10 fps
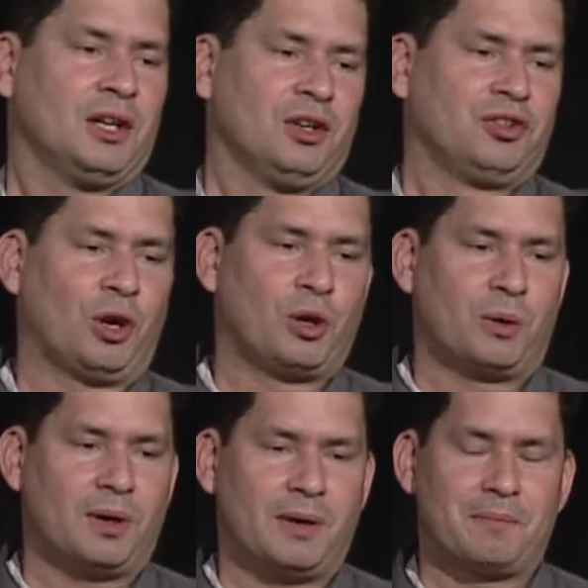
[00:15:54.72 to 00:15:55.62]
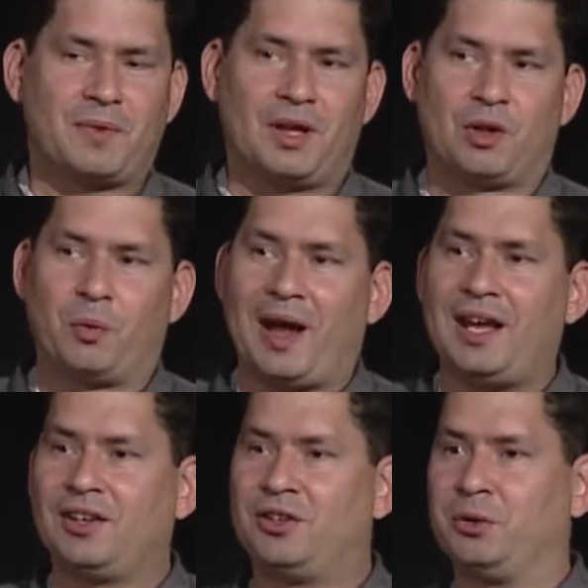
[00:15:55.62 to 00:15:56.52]
So the way
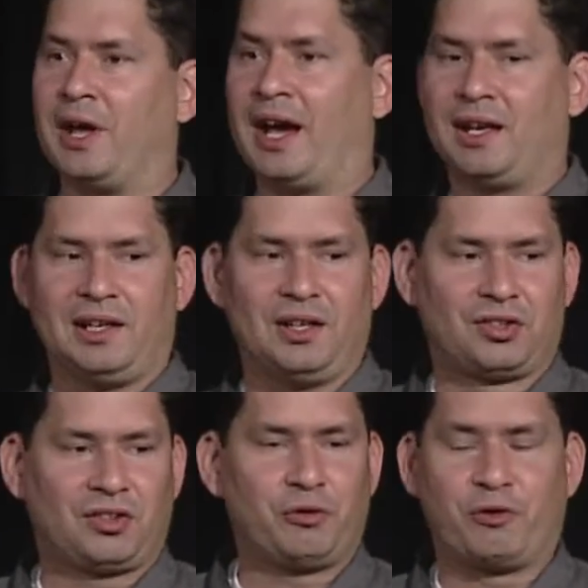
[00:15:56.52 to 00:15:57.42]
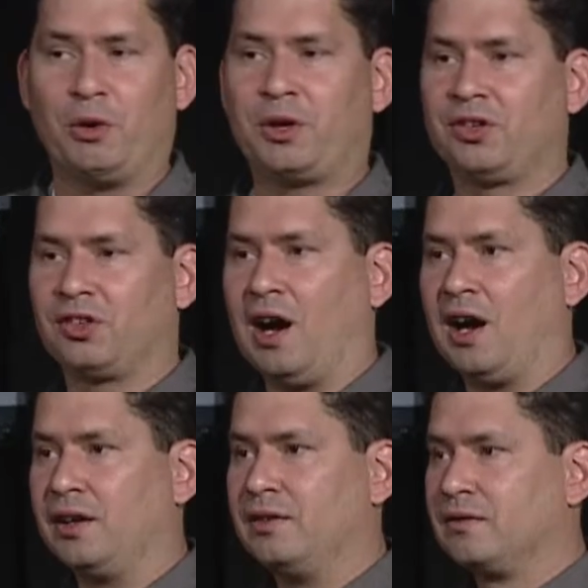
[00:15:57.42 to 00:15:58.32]
to do that is to focus
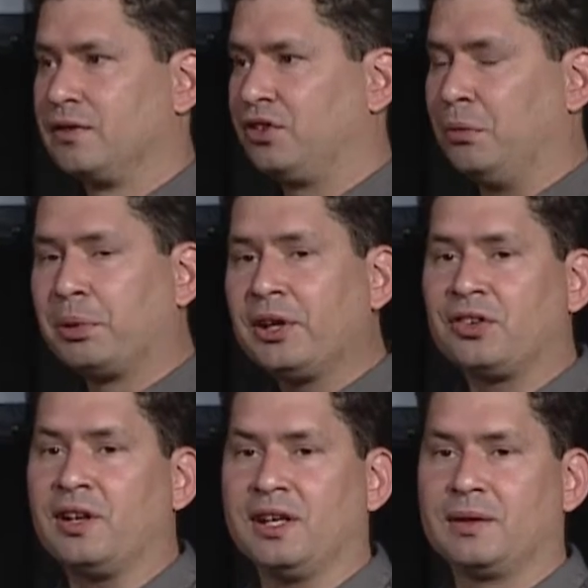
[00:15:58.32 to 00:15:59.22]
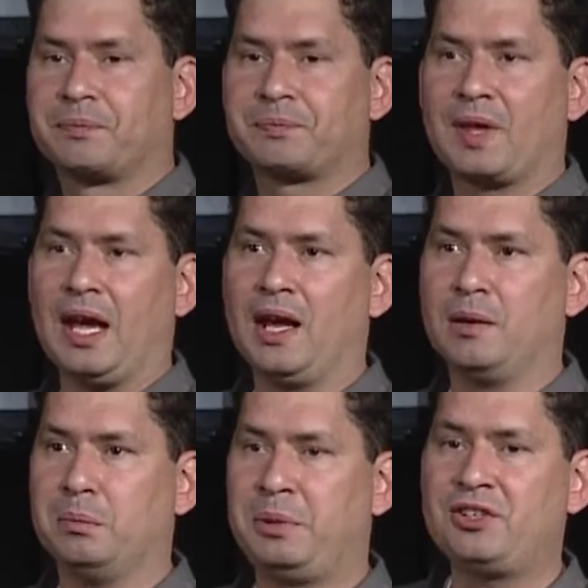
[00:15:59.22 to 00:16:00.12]
on simplicity.
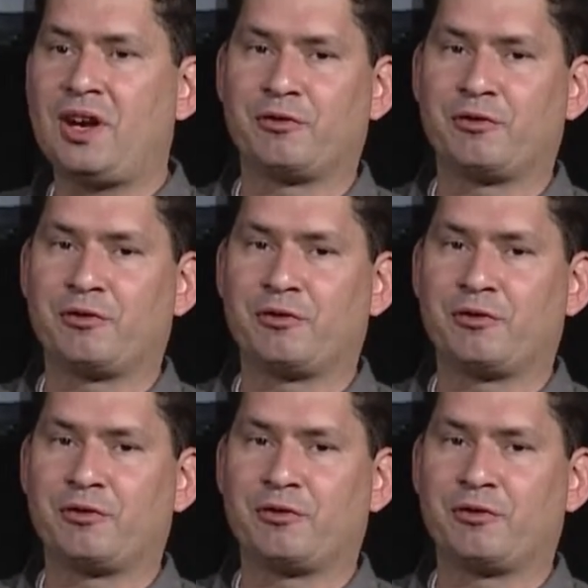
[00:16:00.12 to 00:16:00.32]
And B.J.